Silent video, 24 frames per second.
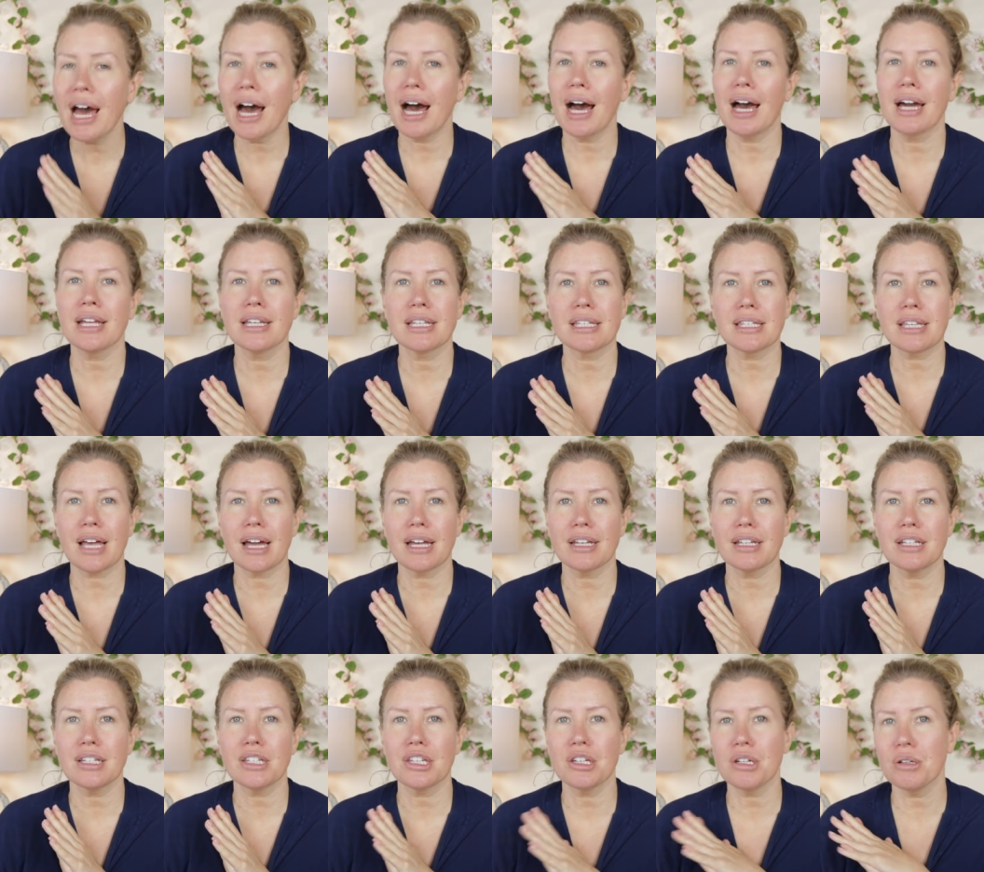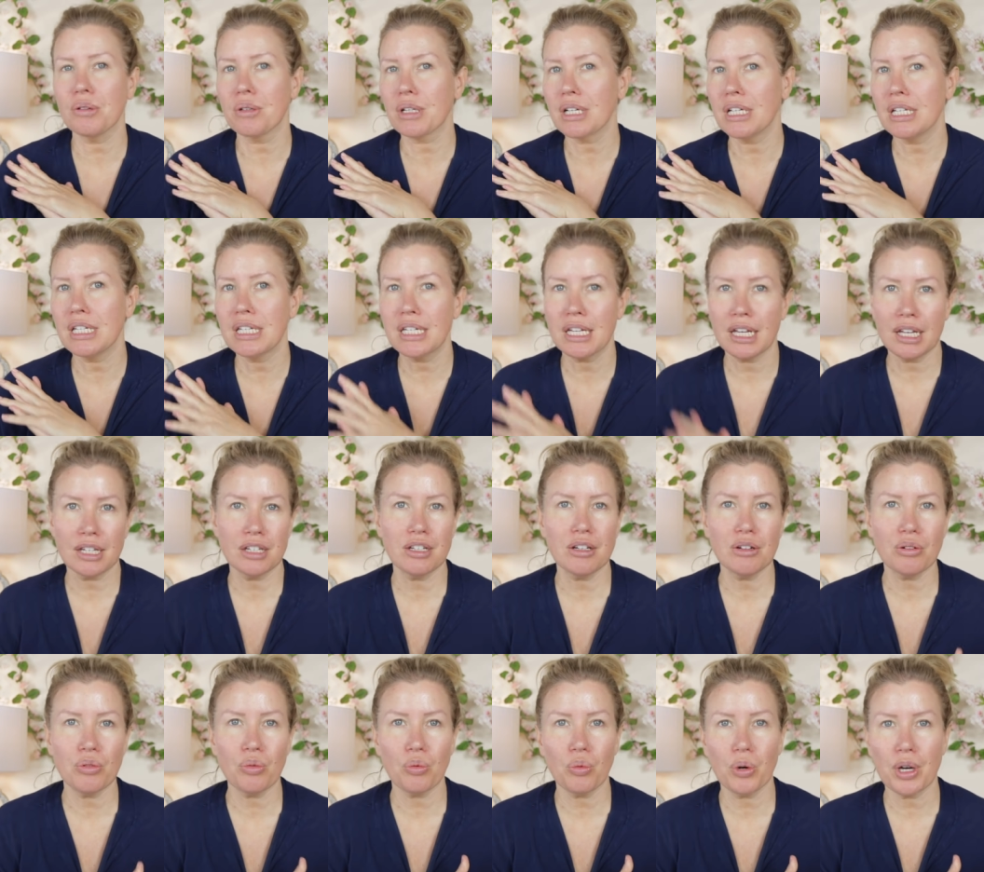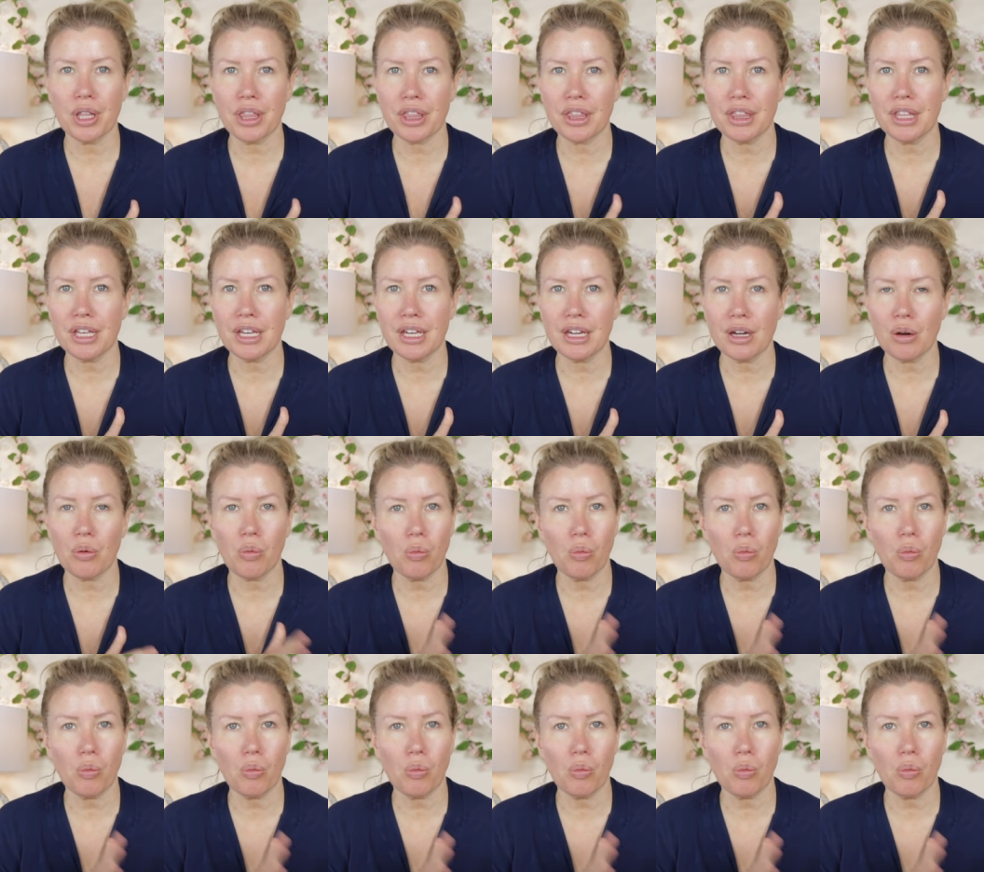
I decided to continue with the